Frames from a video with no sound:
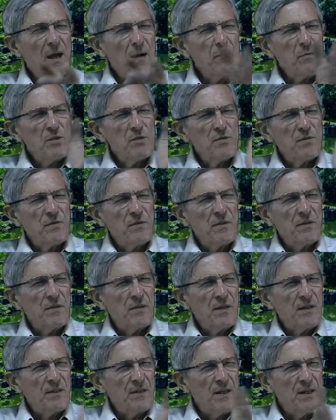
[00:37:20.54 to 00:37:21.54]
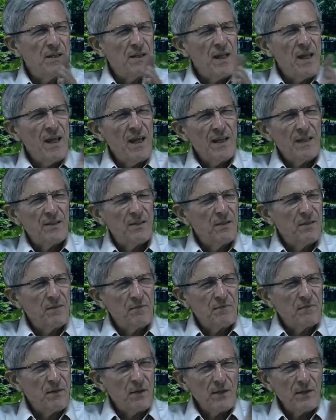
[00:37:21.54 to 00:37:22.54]
much did they had
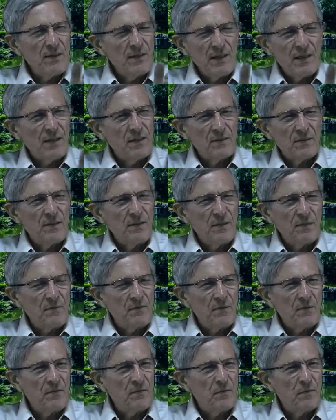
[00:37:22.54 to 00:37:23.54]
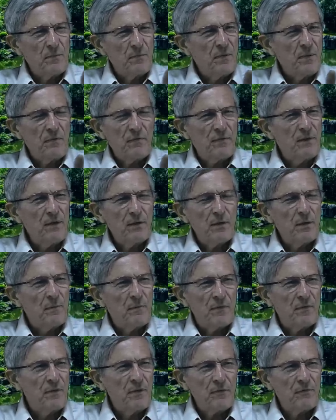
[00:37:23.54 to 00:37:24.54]
very little to, be feared
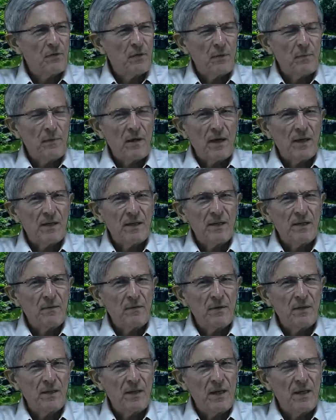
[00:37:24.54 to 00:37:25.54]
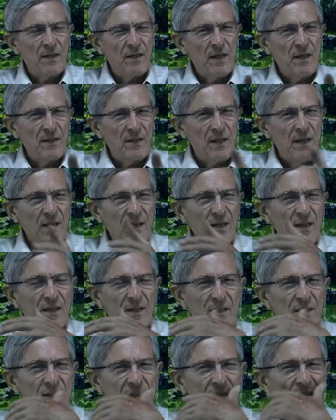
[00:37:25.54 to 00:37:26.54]
of, fearful about anyway. Nothing that, to that, be fearful
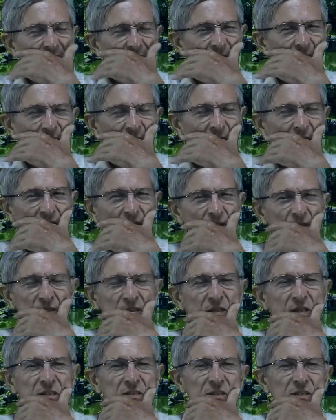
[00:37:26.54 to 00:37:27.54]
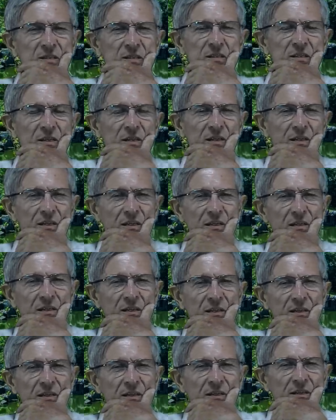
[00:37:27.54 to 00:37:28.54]
fearful. No, I mean, it just doesn't. Uh,
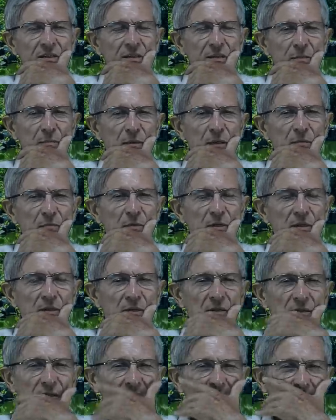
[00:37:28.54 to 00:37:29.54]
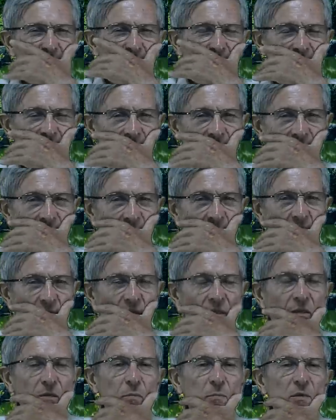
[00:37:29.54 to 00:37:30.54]
you might want to look at that a
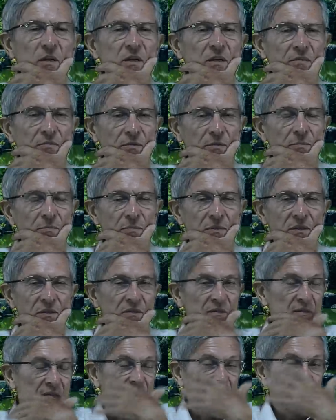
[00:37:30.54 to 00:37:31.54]
little bit different, but uh,